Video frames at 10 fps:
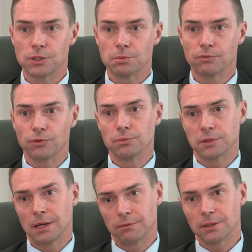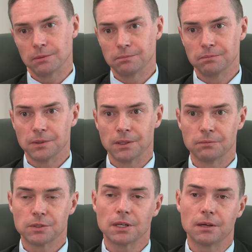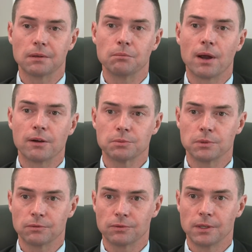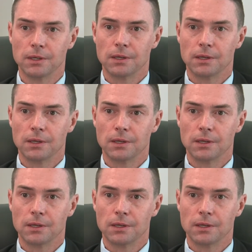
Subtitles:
is performed and having the slight embarrassment of